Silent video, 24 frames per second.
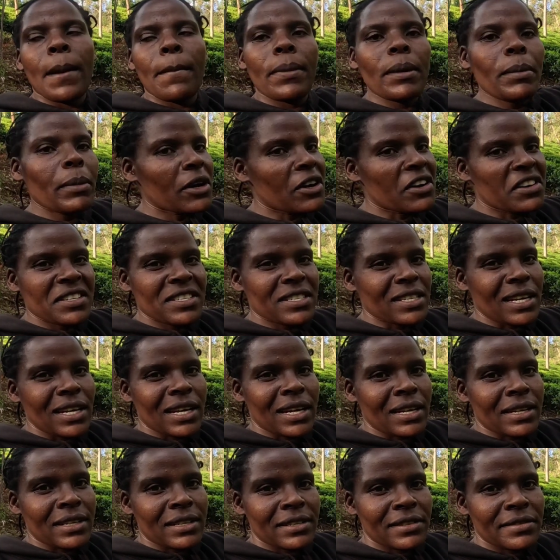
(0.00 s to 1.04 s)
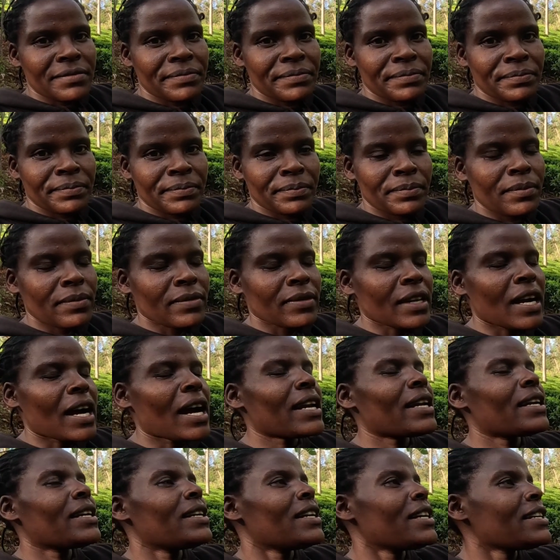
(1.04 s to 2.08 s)
people don't sell lands
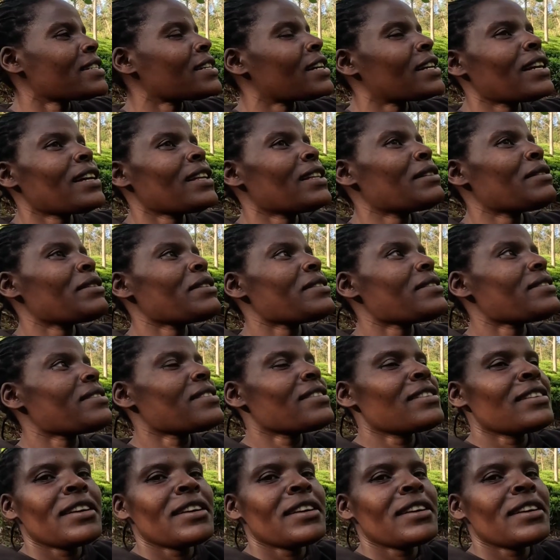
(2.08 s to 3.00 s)
unless and otherwise